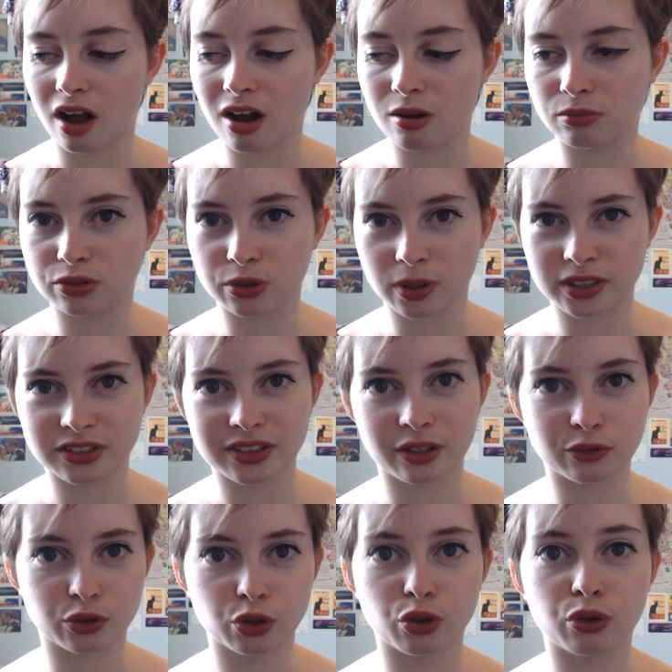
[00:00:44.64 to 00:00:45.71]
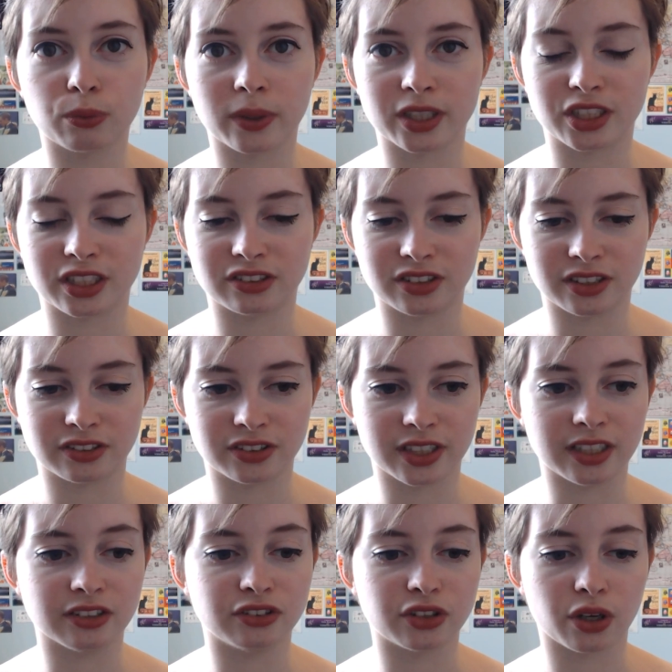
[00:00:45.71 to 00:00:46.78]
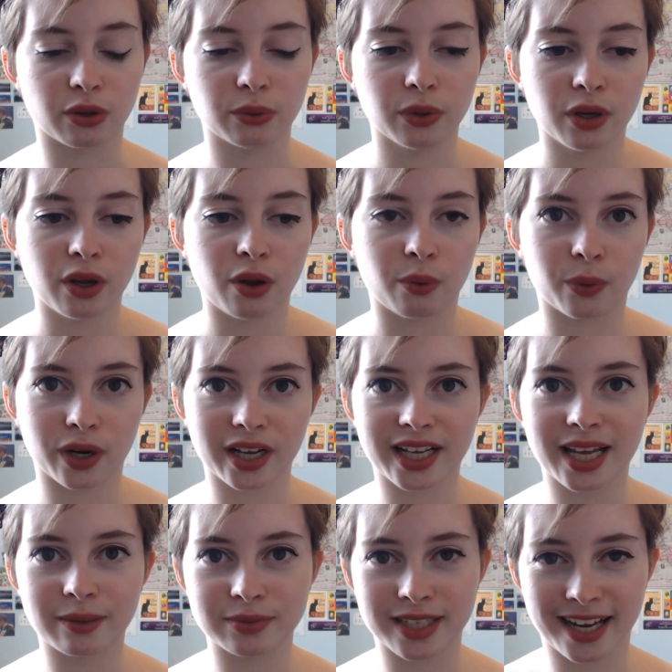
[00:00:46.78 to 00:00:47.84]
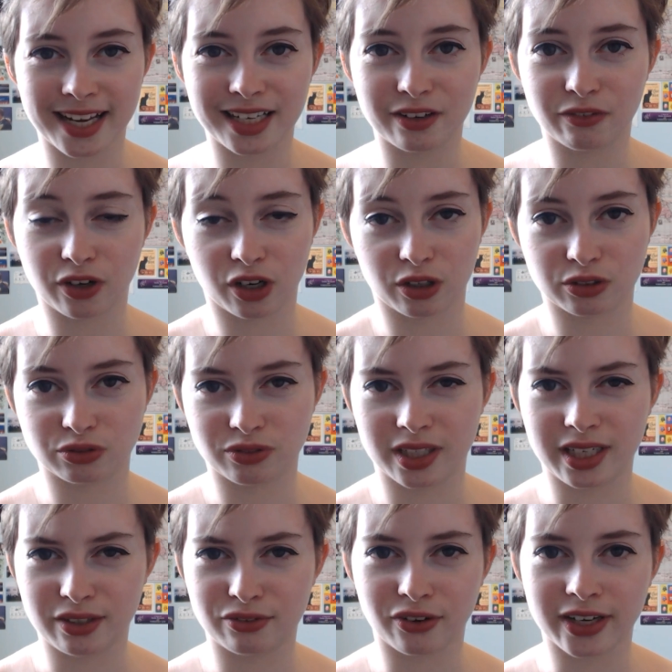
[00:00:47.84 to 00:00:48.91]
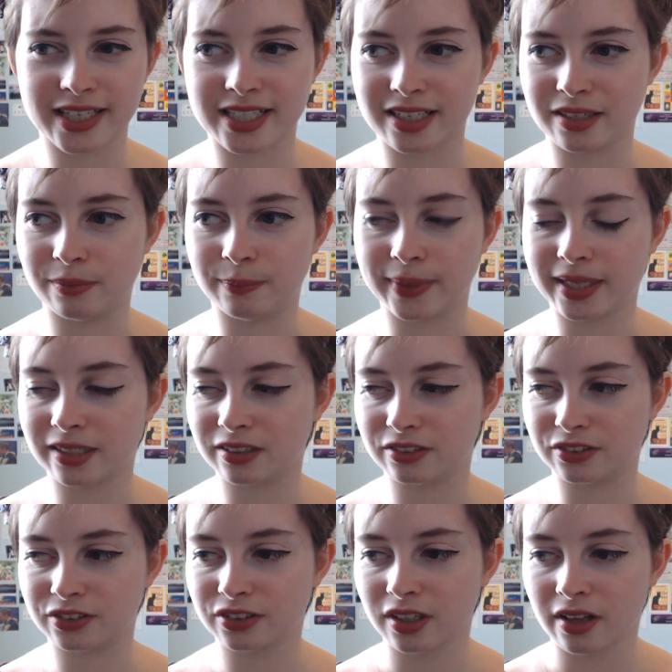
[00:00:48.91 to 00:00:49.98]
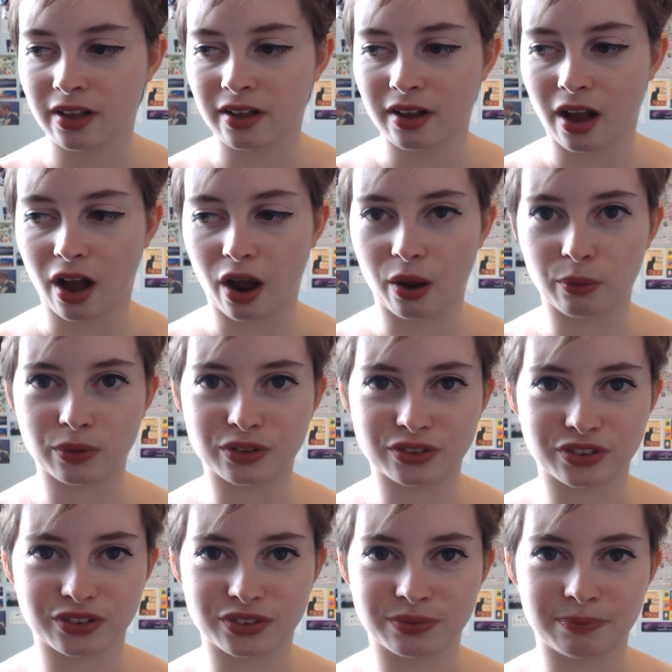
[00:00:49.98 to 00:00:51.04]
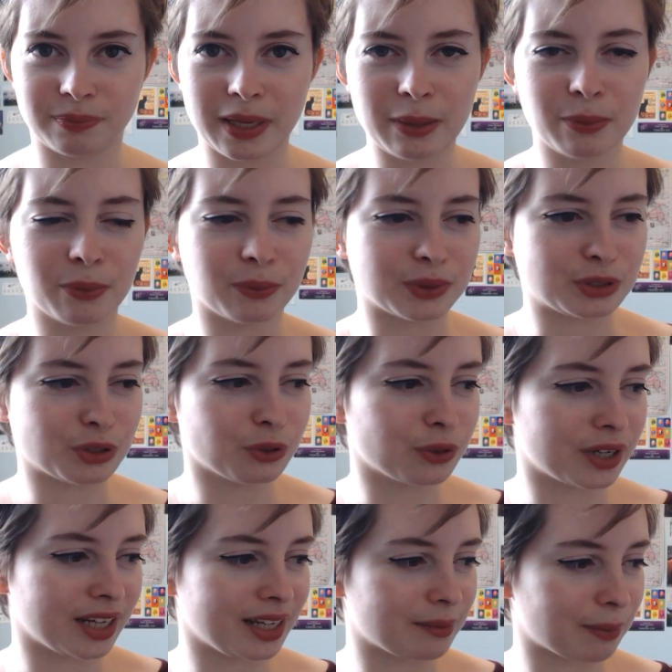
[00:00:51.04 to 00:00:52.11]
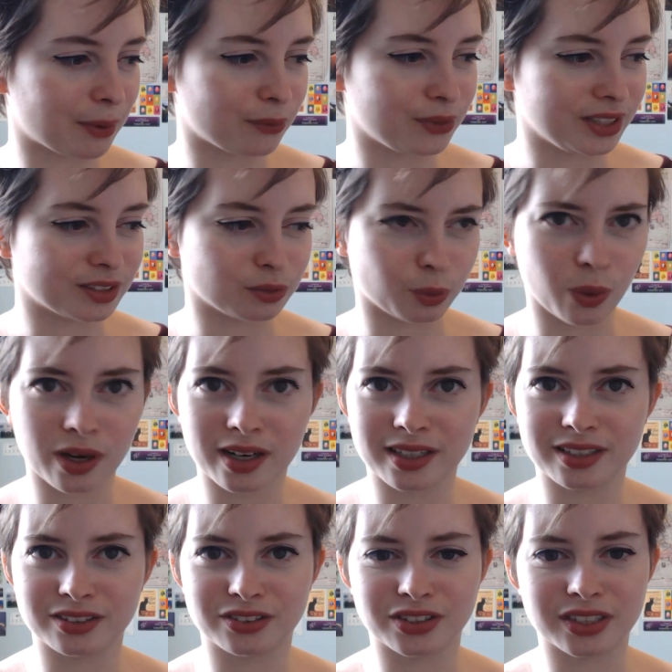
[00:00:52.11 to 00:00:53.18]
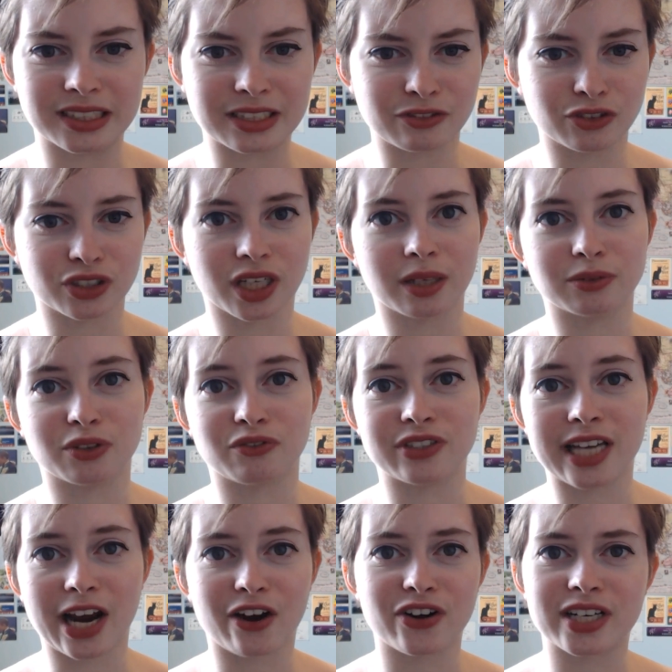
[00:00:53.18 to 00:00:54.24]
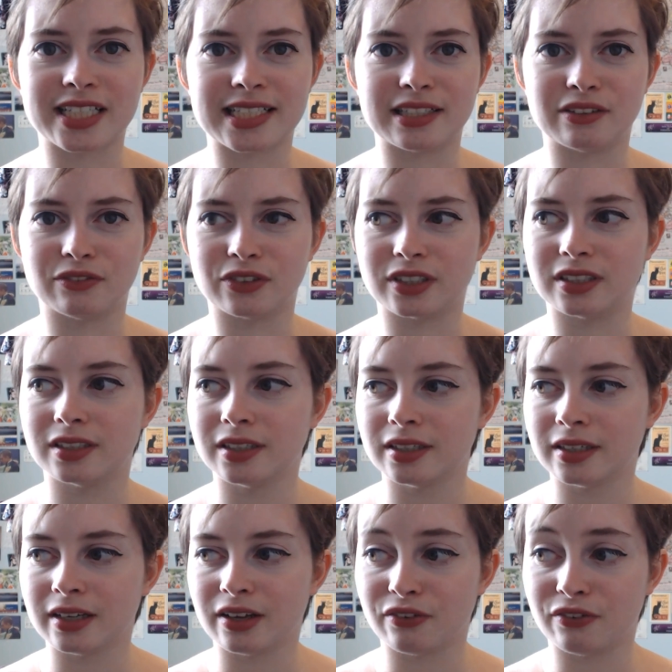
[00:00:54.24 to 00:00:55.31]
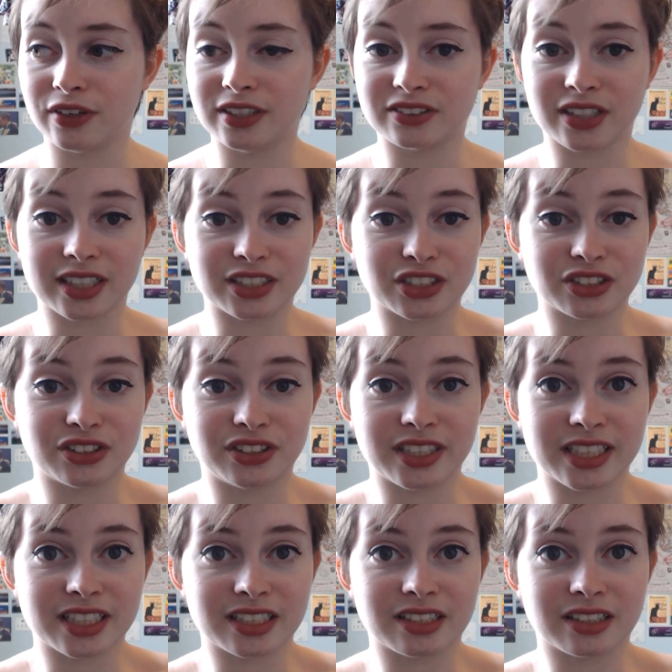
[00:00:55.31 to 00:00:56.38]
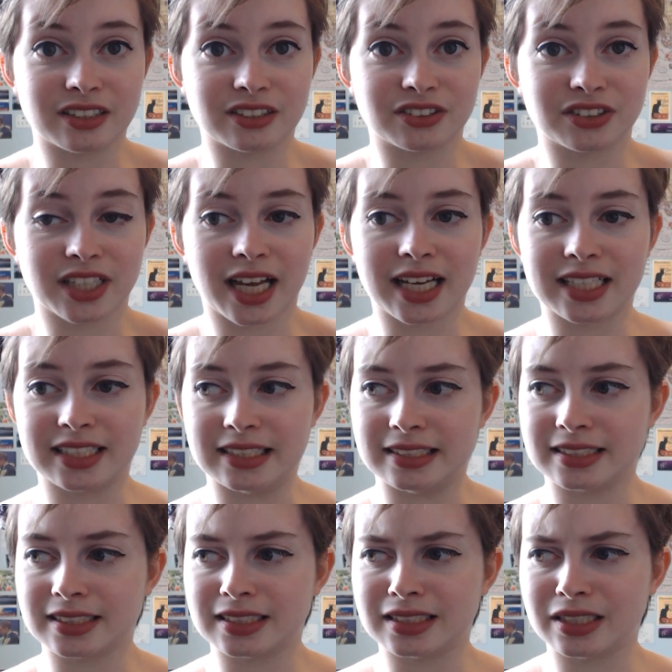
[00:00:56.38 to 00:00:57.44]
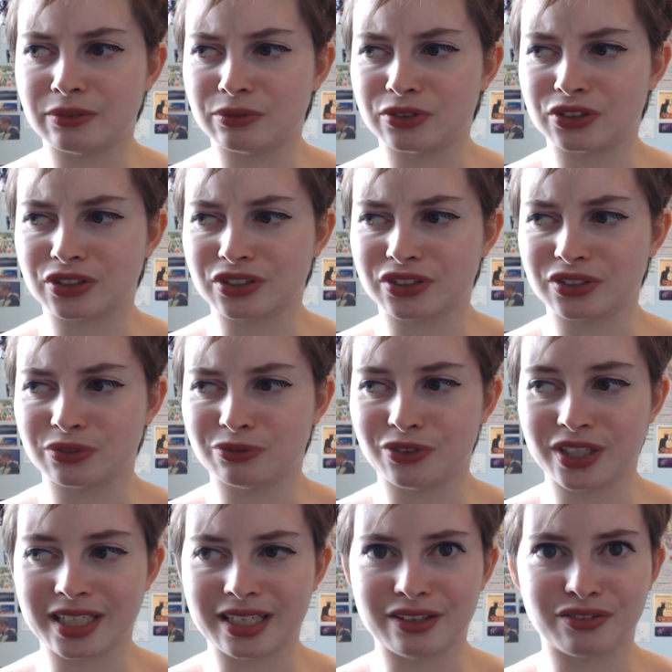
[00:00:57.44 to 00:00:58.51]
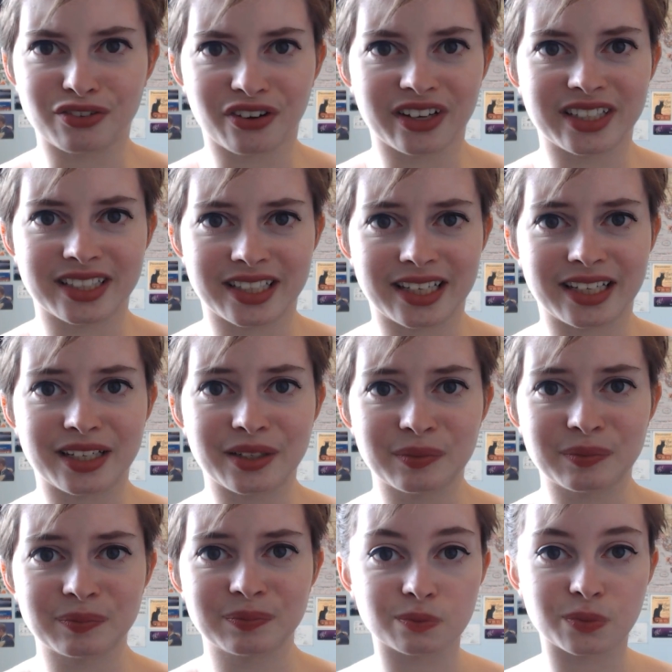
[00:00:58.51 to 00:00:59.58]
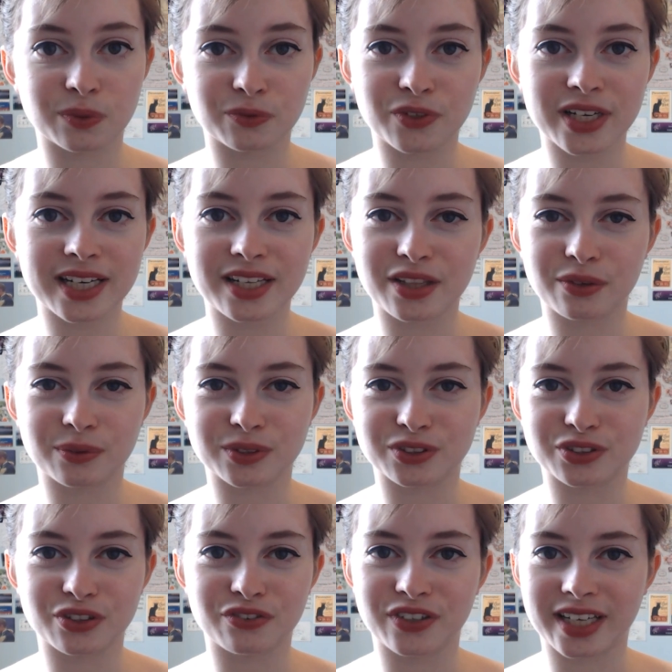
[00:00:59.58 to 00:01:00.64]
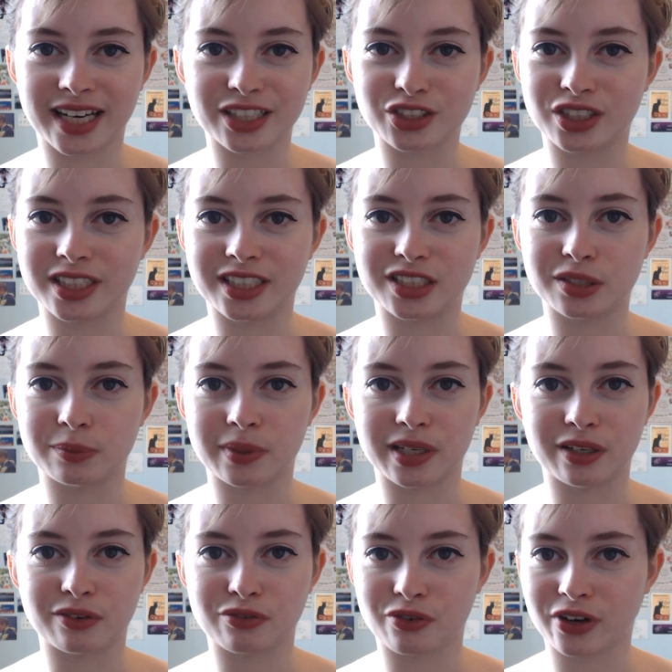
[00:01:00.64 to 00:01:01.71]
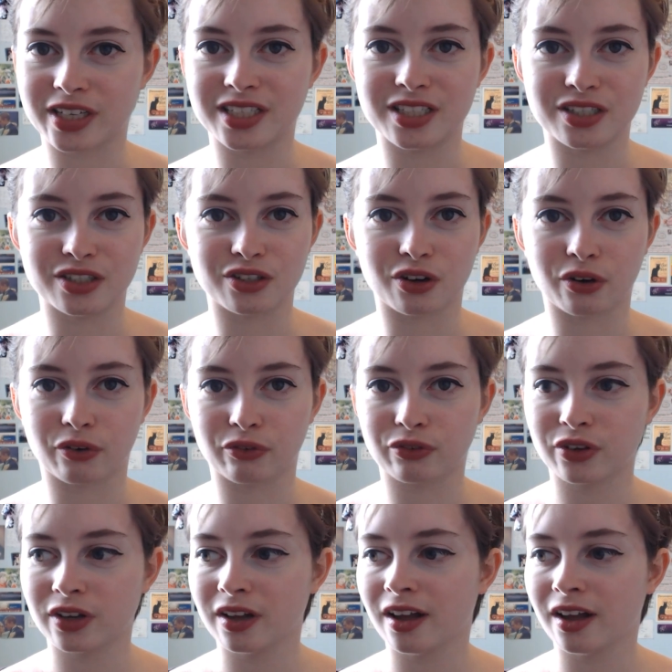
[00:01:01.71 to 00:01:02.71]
So I self-taught my GCSE. So when I came to A-level, I was really frightened because people were talking about all these words and different types of narrative and things that I just didn't understand, and it was just really frightening. But really, there was nothing actually to be frightened of.